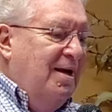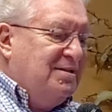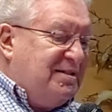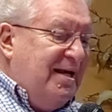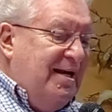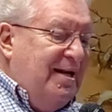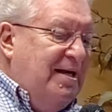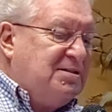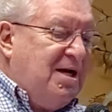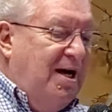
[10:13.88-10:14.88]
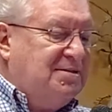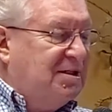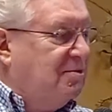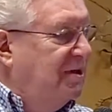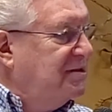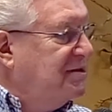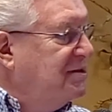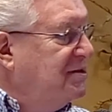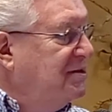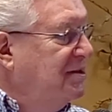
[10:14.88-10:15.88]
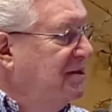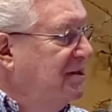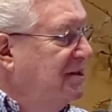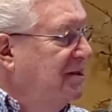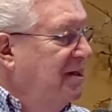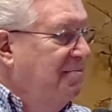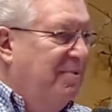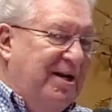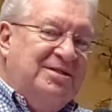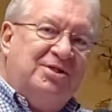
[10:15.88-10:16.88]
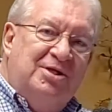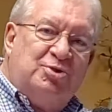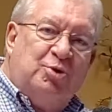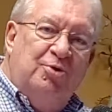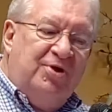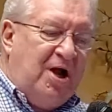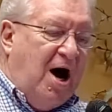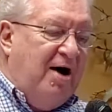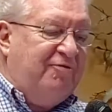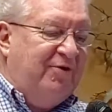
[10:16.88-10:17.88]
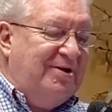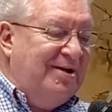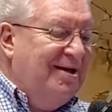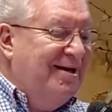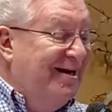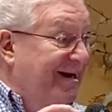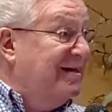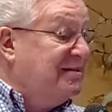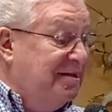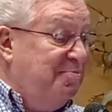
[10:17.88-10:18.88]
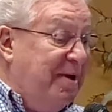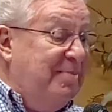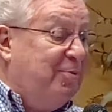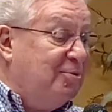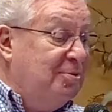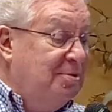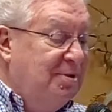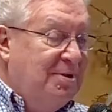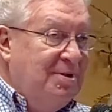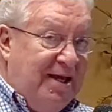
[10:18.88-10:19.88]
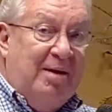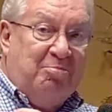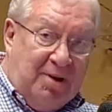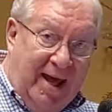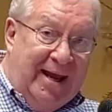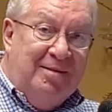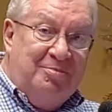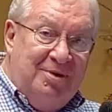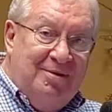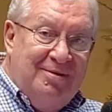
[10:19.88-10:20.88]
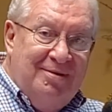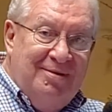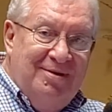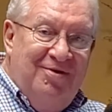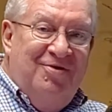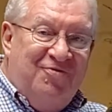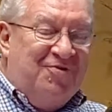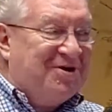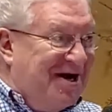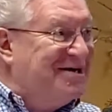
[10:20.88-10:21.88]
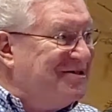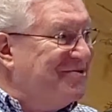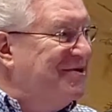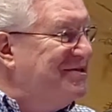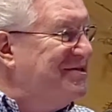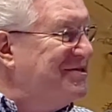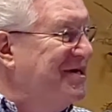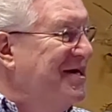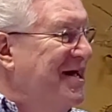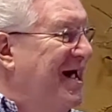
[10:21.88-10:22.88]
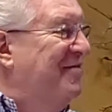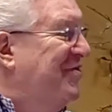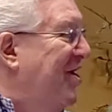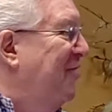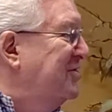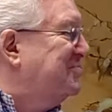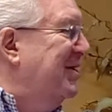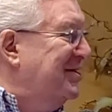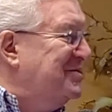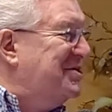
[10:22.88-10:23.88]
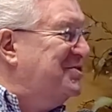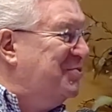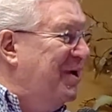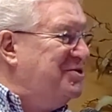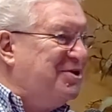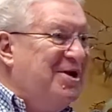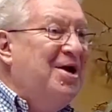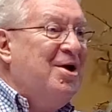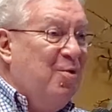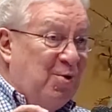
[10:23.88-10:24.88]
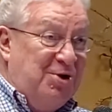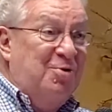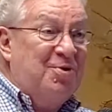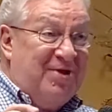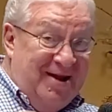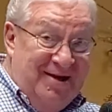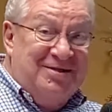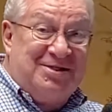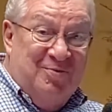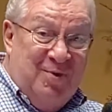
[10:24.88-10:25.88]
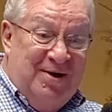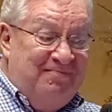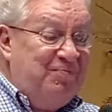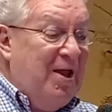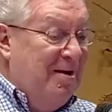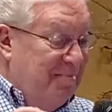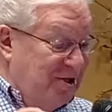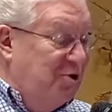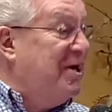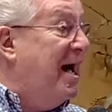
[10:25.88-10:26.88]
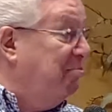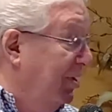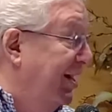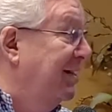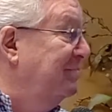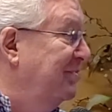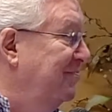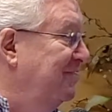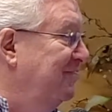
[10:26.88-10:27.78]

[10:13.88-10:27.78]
Sin has consequences, but isn't it true that often innocent people get blamed for the consequences? Have you always been in a situation where you were the innocent one, but you got blamed?